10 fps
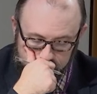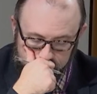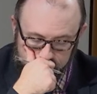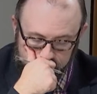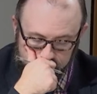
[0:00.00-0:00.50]

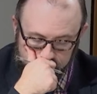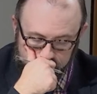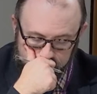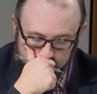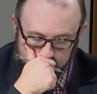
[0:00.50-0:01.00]

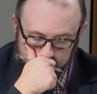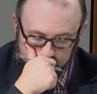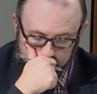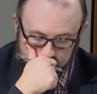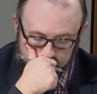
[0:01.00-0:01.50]

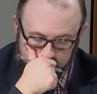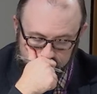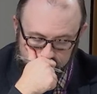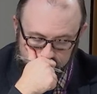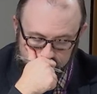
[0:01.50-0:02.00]

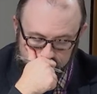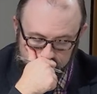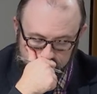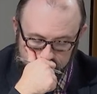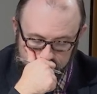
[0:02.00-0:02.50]

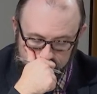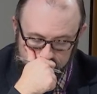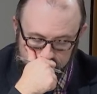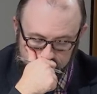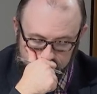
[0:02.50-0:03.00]

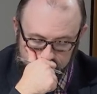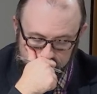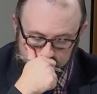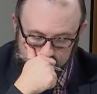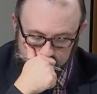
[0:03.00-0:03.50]

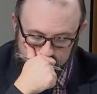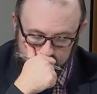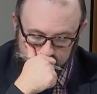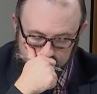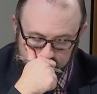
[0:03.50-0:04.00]

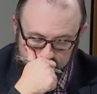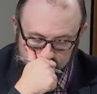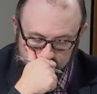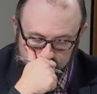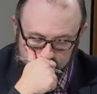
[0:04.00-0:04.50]

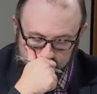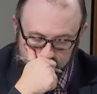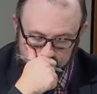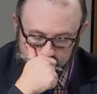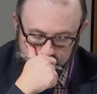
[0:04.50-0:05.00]

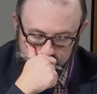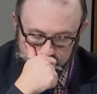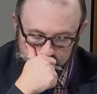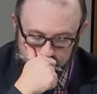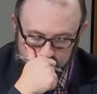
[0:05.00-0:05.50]

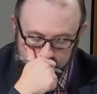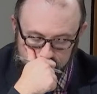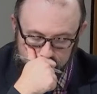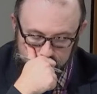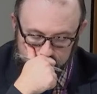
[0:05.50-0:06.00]

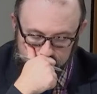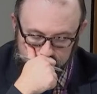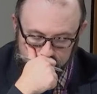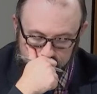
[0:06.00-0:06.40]
[no speech]